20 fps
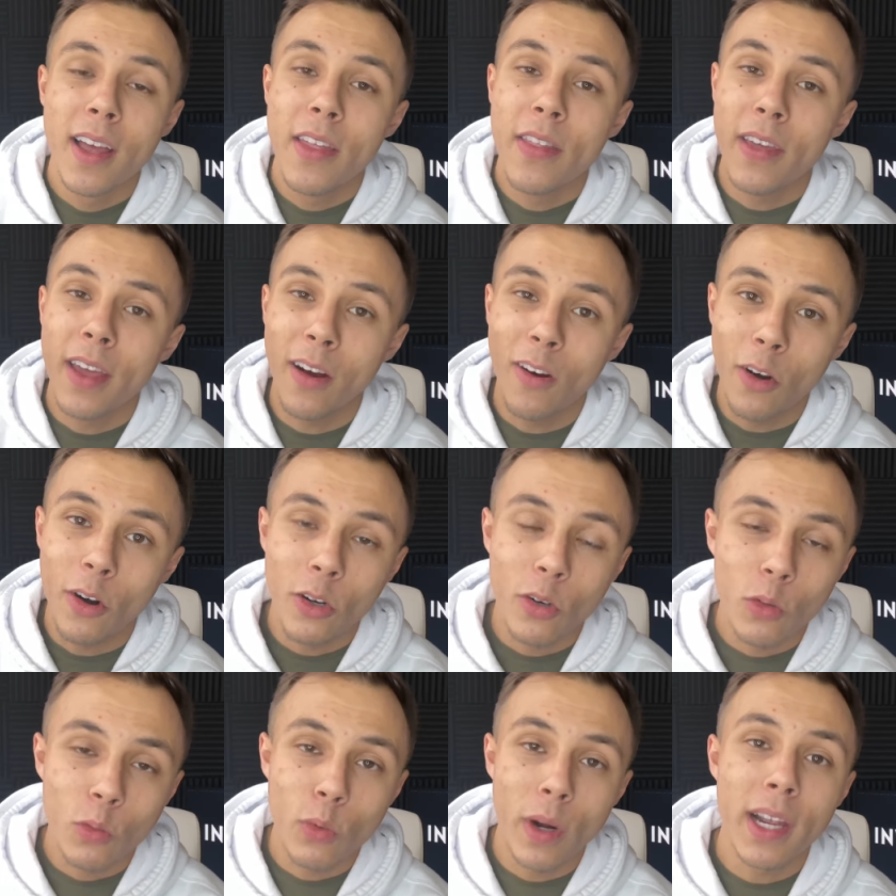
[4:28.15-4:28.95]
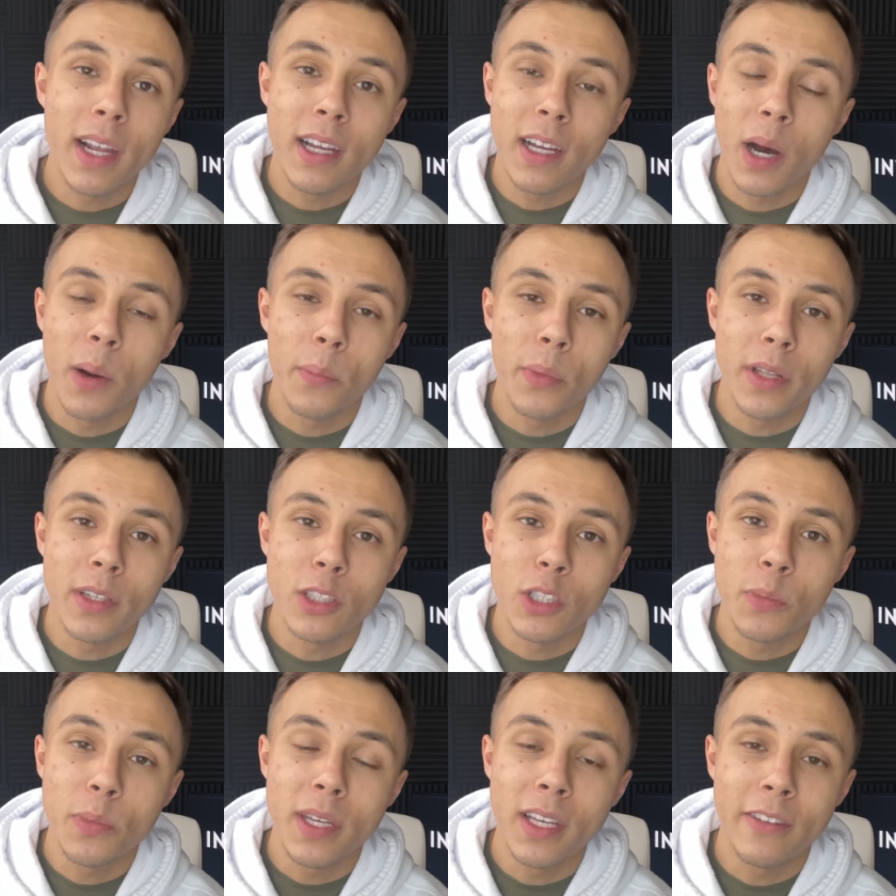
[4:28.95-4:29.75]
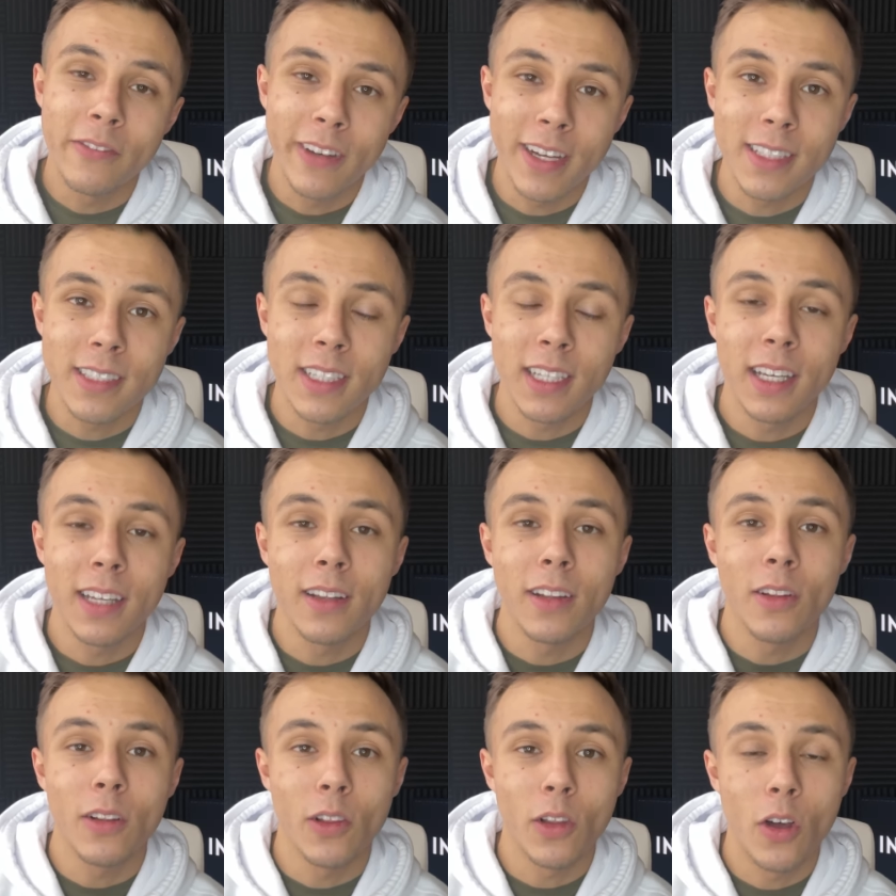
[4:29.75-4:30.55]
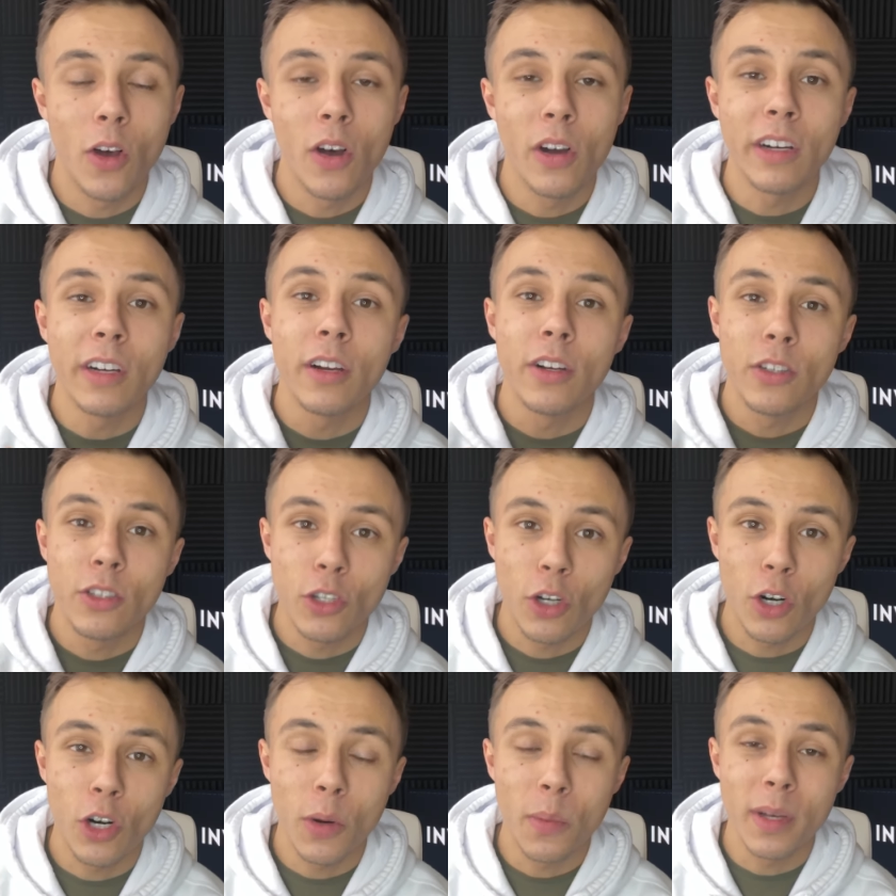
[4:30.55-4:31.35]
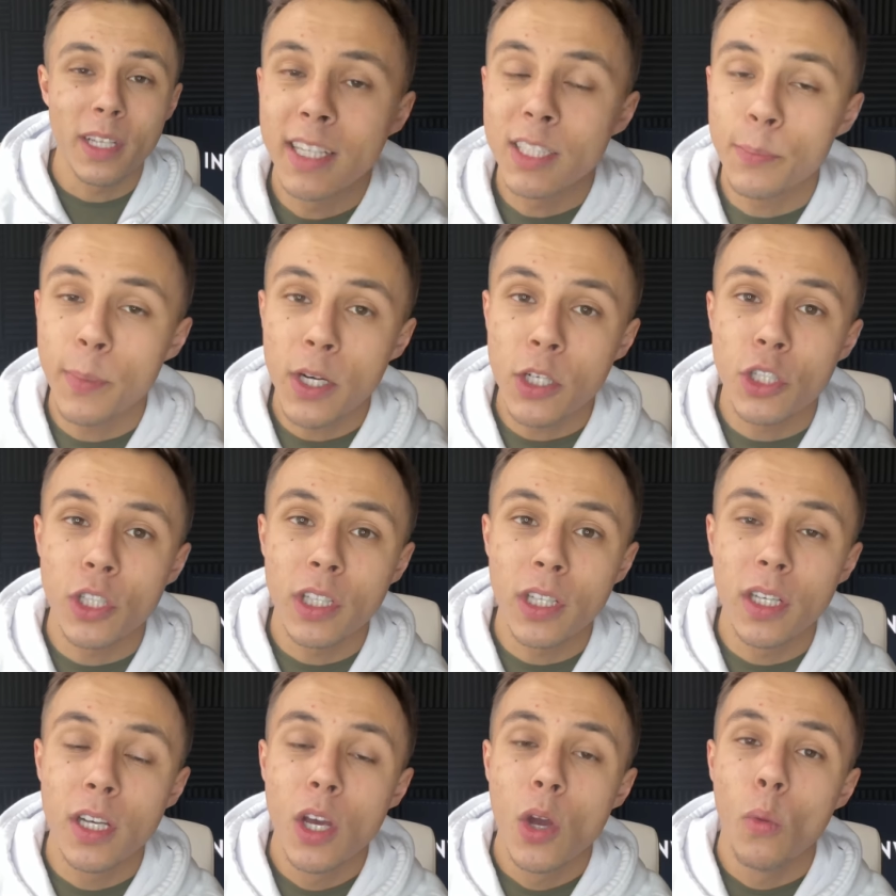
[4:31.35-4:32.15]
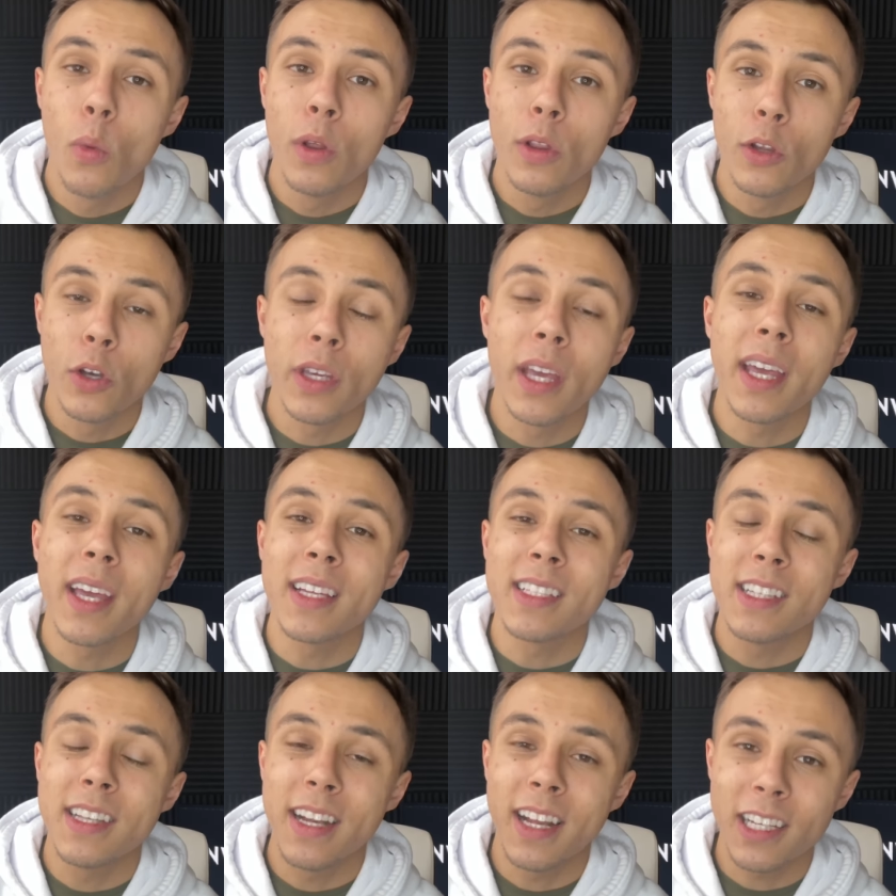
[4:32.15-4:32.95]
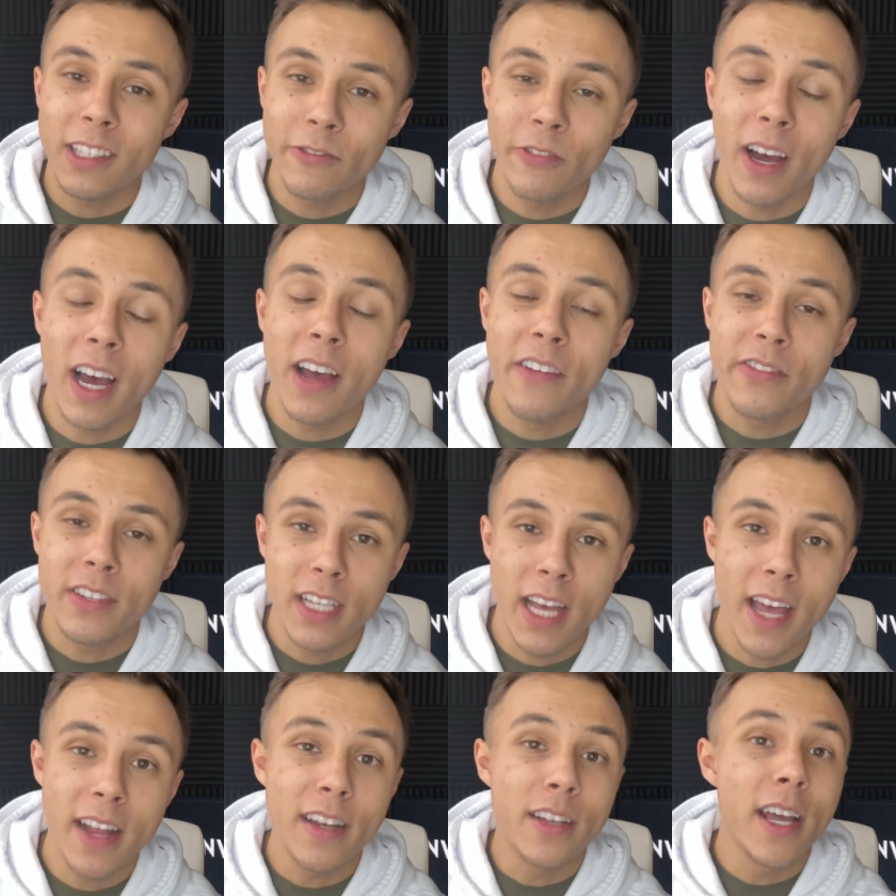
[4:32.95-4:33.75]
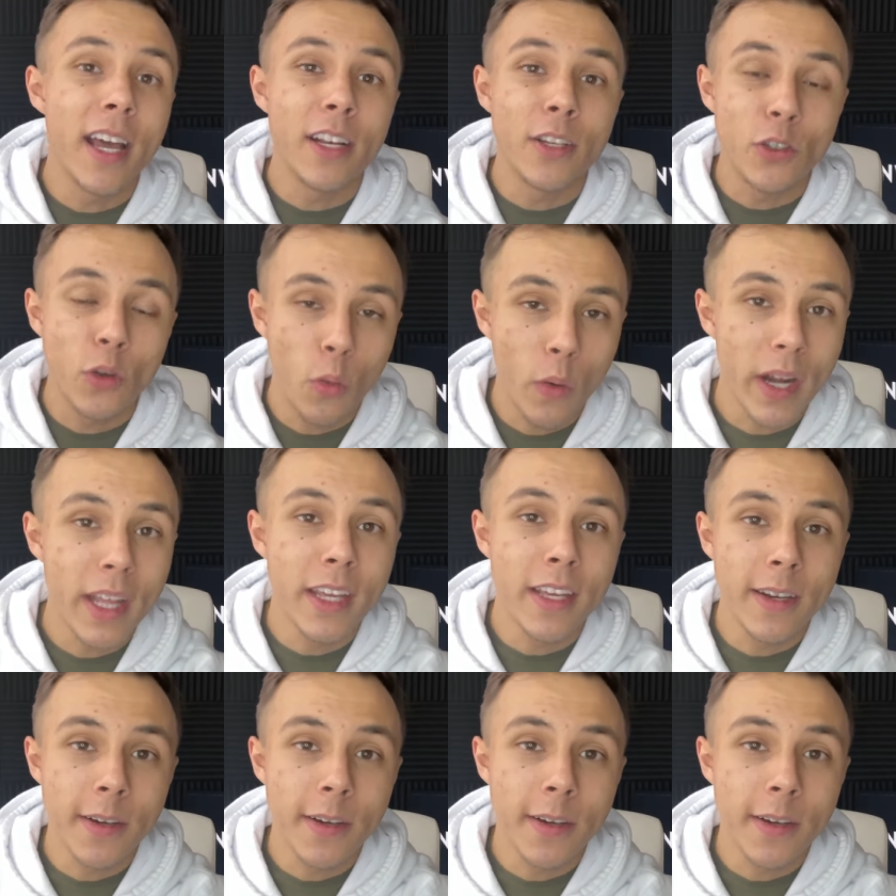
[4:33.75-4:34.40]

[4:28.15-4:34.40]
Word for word: they are great companies to be investing in long term, especially when looking into the next five, ten, and twenty